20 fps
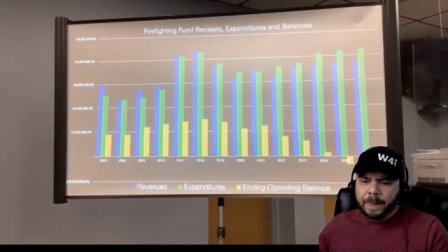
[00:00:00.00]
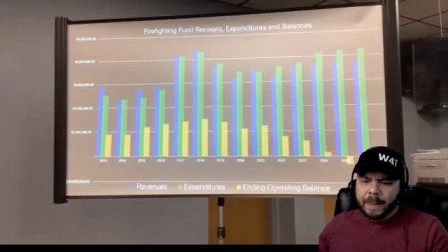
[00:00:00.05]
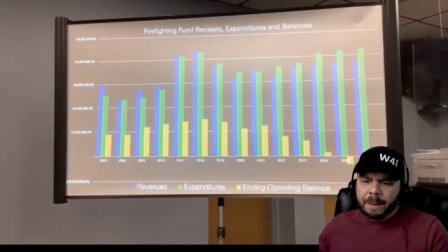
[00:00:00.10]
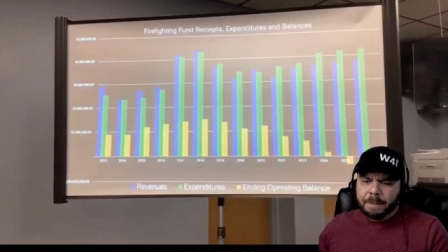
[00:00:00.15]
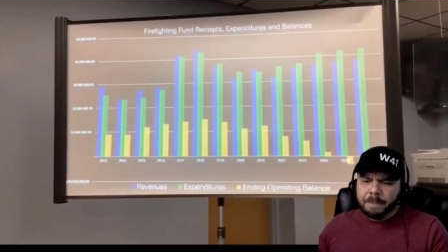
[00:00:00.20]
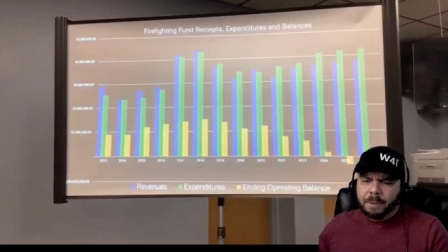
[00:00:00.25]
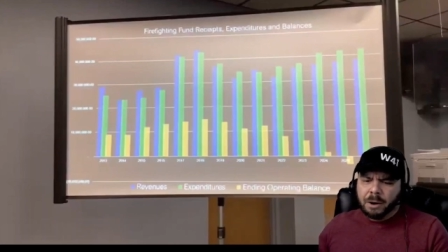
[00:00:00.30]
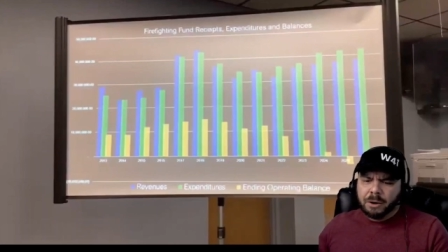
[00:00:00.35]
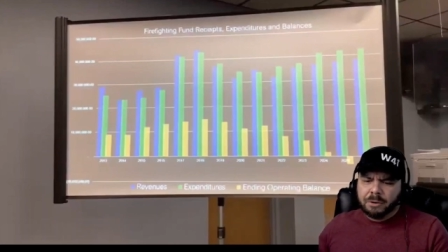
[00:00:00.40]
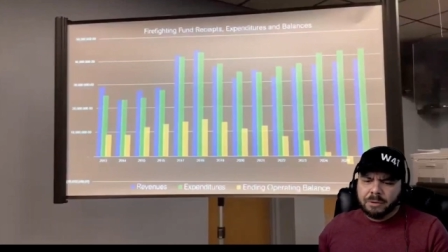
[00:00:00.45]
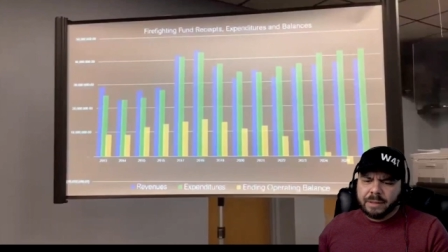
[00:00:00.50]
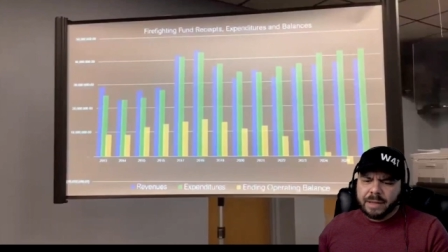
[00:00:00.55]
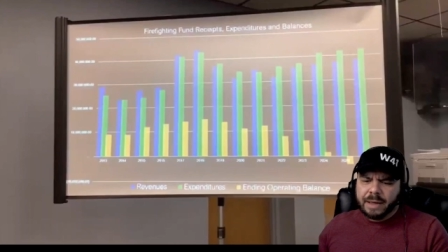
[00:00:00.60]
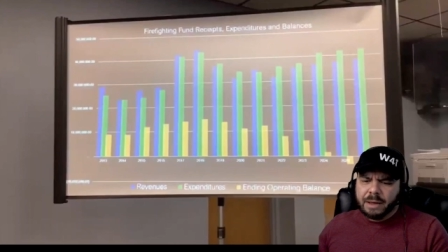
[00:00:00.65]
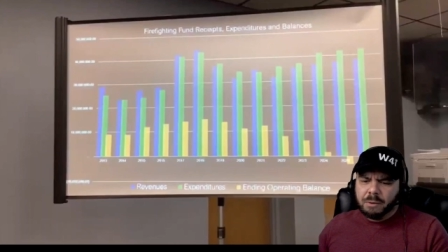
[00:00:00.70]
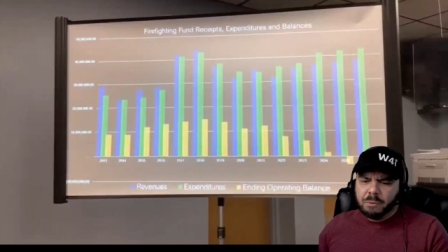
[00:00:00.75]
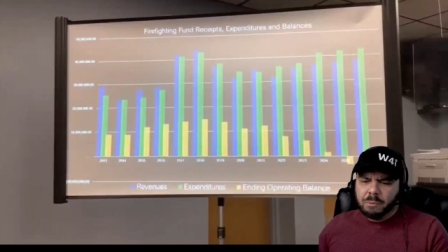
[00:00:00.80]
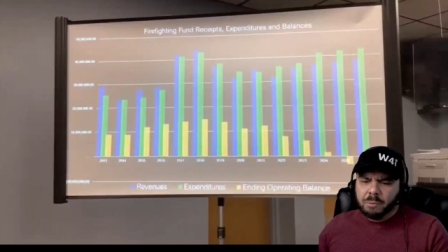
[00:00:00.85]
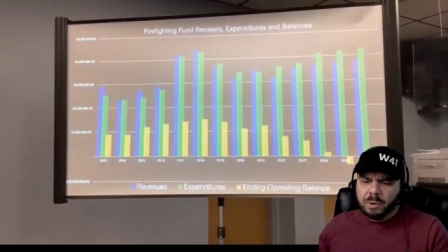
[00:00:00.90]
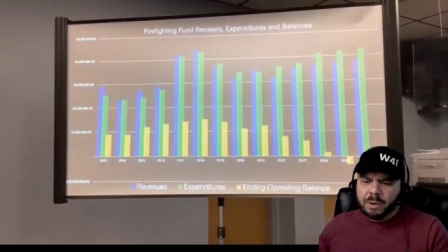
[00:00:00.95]
And part of
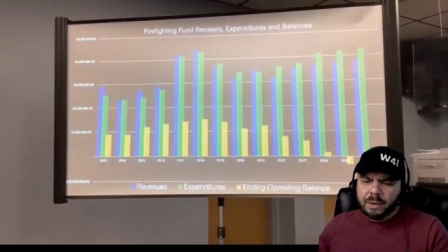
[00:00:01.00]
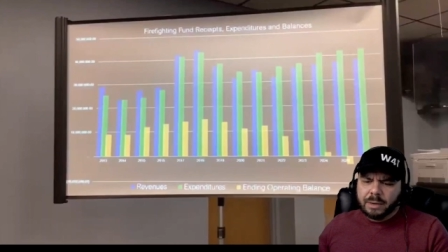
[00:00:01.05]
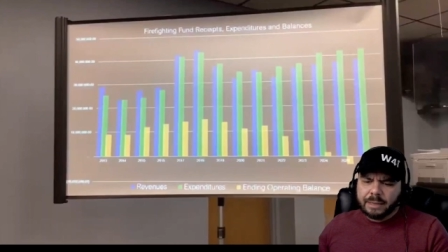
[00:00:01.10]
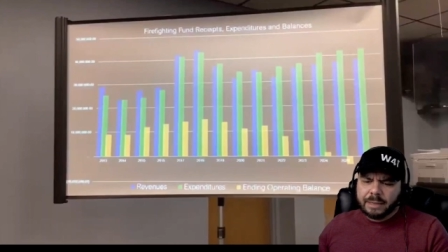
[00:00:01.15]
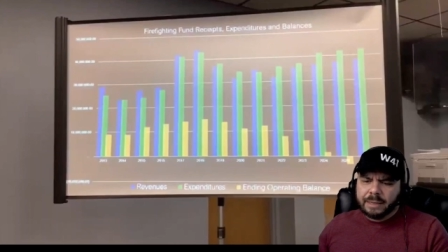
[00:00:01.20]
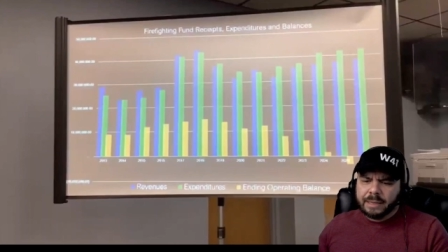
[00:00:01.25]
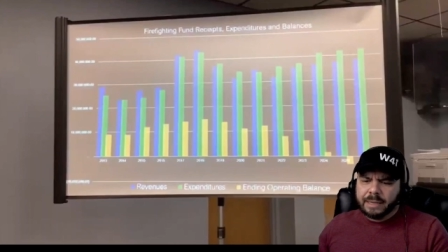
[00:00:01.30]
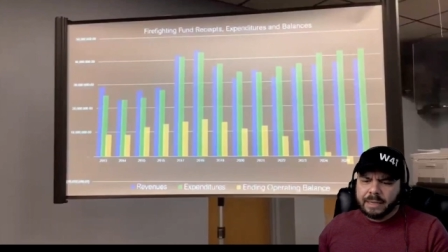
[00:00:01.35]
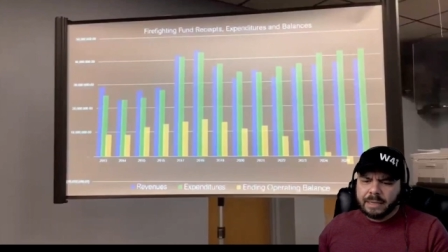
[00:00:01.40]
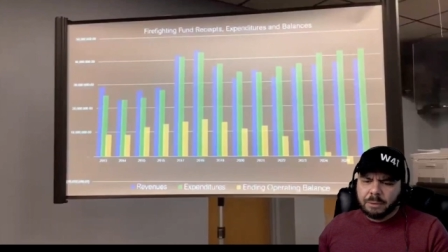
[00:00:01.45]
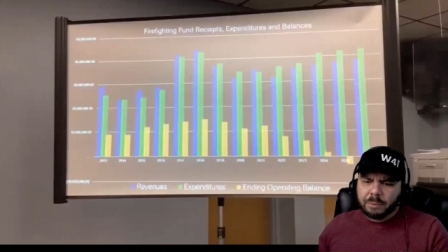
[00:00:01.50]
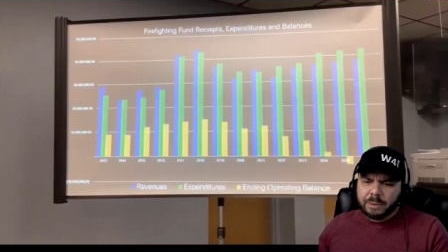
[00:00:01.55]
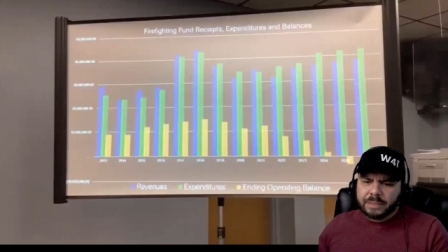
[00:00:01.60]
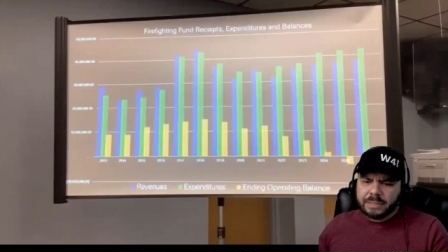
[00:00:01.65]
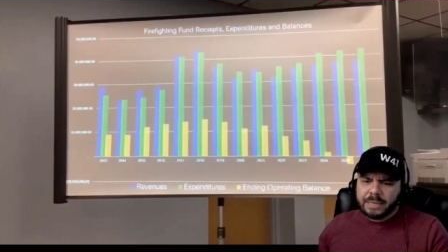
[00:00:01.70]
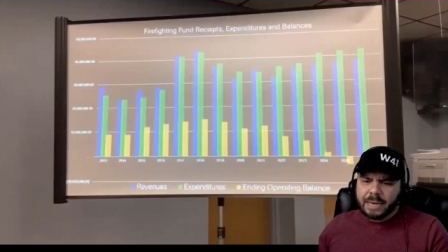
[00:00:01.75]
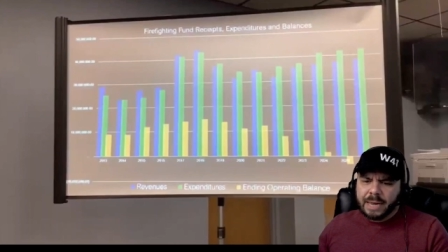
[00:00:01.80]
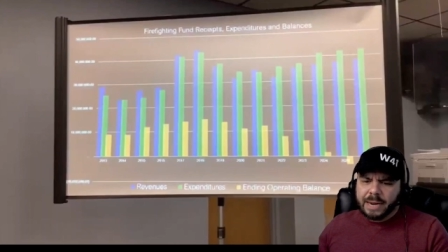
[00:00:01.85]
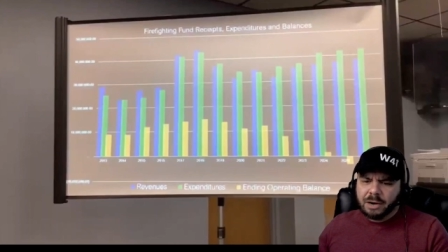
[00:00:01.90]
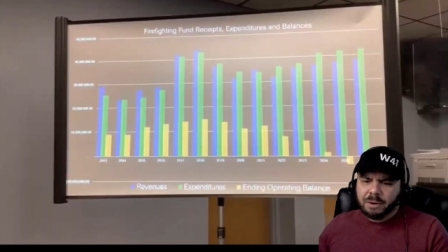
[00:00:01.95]
that was this
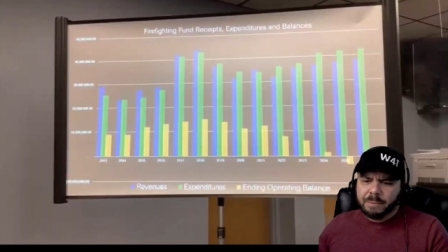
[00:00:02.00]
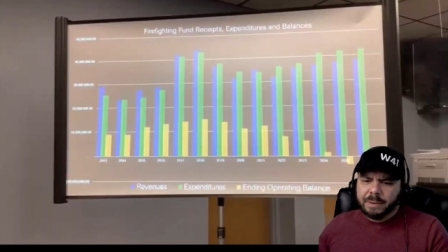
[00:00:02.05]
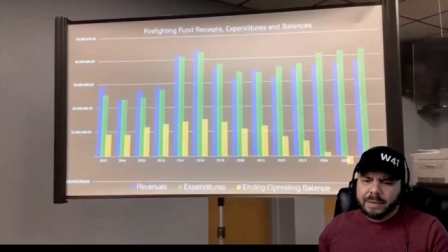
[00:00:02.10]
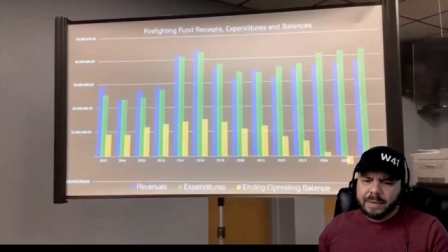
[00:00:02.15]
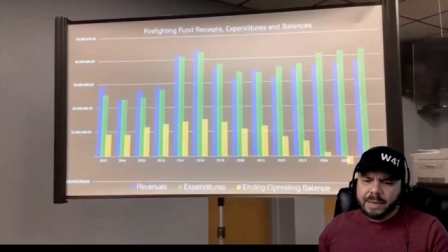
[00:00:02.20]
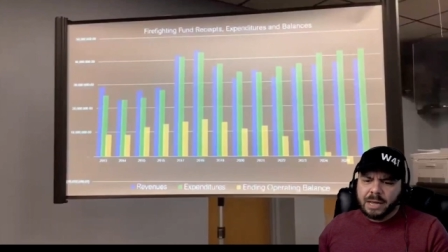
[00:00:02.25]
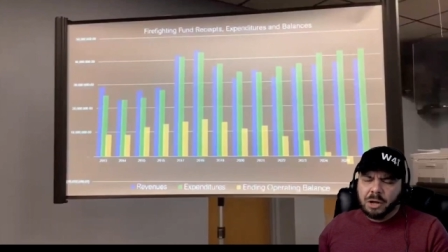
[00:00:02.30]
retirement